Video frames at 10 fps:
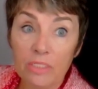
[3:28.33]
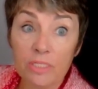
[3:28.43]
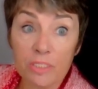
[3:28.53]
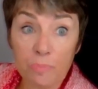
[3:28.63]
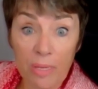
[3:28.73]

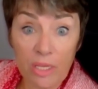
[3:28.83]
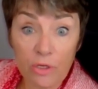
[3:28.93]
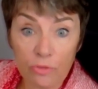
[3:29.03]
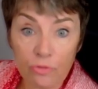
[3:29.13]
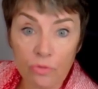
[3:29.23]
to speak
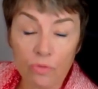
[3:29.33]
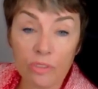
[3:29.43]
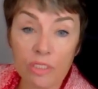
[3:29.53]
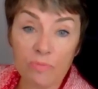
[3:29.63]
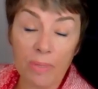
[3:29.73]
your
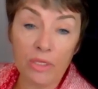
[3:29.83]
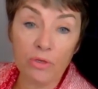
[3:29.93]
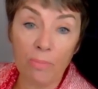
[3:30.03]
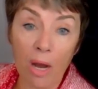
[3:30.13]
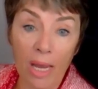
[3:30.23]
truth, to speak
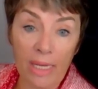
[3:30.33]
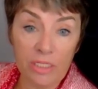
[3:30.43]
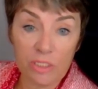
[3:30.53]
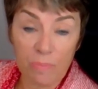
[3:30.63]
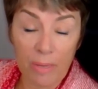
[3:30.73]
your
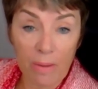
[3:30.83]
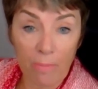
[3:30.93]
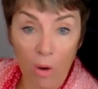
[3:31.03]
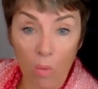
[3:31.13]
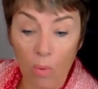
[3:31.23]
mind, to speak
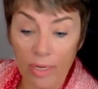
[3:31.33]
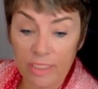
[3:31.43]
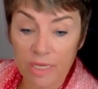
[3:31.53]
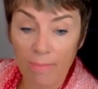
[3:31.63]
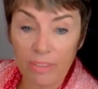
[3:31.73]
about what
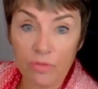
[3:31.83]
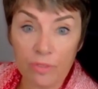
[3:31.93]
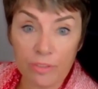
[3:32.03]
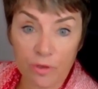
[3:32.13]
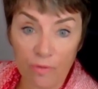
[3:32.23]
is coming to
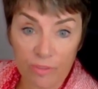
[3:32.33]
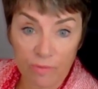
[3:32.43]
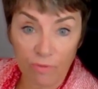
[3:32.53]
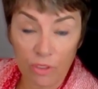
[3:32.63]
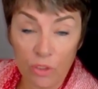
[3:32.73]
the
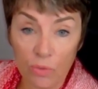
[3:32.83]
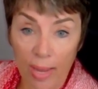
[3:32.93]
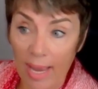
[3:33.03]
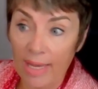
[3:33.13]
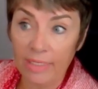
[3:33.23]
surface for
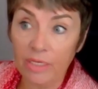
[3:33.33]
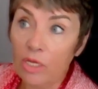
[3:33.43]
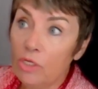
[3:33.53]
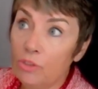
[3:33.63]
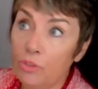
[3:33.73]
you, and
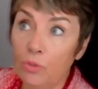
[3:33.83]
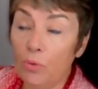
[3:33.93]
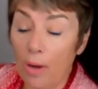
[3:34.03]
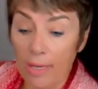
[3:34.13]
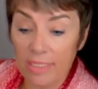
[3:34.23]

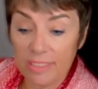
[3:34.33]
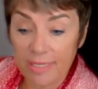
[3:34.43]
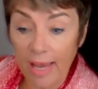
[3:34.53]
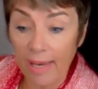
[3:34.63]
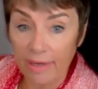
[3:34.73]
to
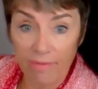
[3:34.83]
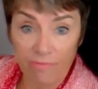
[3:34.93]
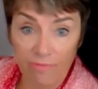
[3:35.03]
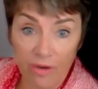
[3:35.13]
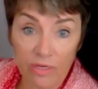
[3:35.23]
set
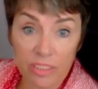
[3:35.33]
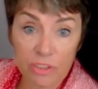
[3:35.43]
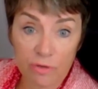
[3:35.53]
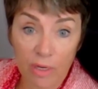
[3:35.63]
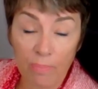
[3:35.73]
very
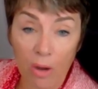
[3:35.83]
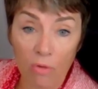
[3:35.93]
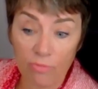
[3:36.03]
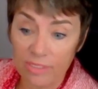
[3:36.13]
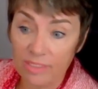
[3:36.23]
strict
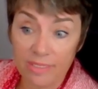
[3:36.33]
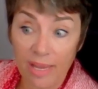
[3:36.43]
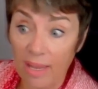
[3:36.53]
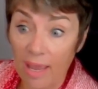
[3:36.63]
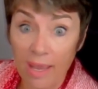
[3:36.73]
boundaries and
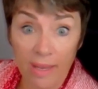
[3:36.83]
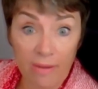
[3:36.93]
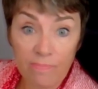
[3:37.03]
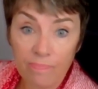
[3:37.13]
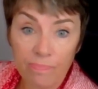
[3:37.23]
saying,
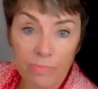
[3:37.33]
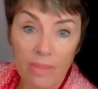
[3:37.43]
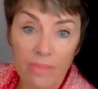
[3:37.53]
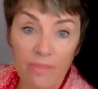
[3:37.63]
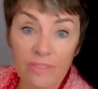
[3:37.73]
hey,
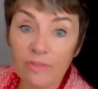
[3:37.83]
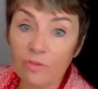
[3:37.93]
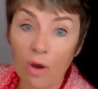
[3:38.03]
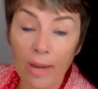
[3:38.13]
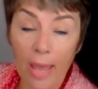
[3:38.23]
this is
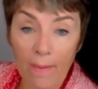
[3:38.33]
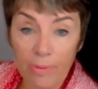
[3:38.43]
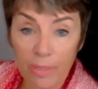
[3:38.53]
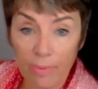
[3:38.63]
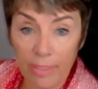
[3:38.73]
not
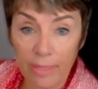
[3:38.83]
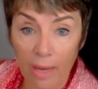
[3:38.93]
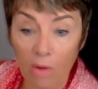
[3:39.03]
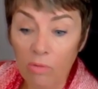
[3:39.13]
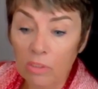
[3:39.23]
happening right
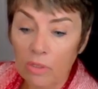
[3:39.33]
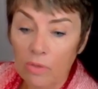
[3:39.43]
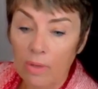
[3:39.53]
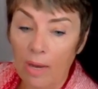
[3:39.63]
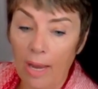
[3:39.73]
now.
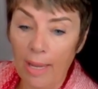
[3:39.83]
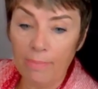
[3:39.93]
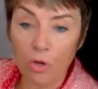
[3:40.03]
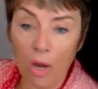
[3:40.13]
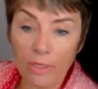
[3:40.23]
I
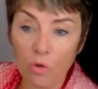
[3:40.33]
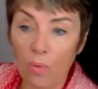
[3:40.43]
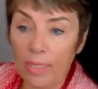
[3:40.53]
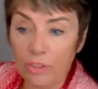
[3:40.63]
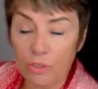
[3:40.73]
am not
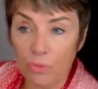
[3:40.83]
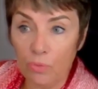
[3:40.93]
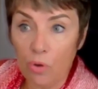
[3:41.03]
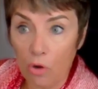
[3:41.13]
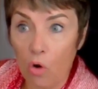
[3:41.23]
going
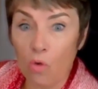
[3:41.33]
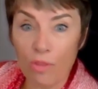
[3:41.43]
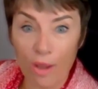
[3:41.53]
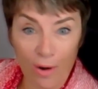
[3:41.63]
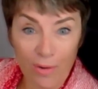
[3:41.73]
to
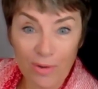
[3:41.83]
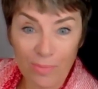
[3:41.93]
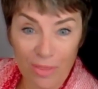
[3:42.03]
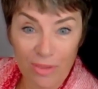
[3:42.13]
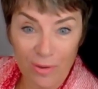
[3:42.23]
go there
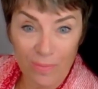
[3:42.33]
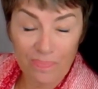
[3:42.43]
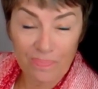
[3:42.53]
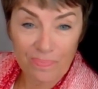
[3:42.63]
with you.